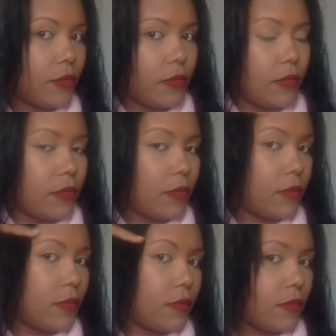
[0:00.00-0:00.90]

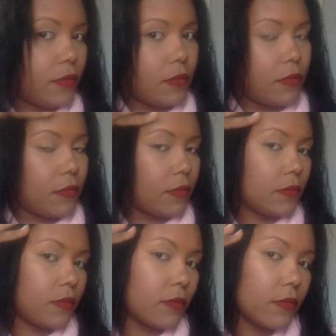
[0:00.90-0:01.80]

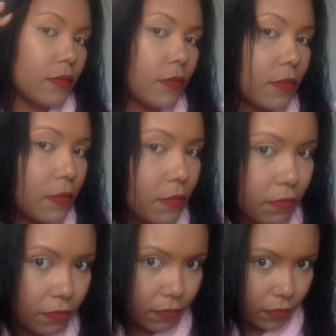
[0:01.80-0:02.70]

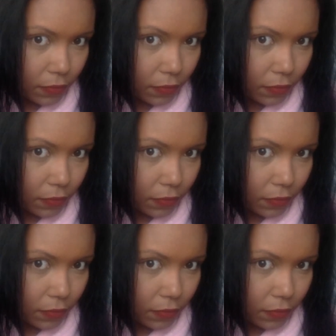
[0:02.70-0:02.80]
(silence)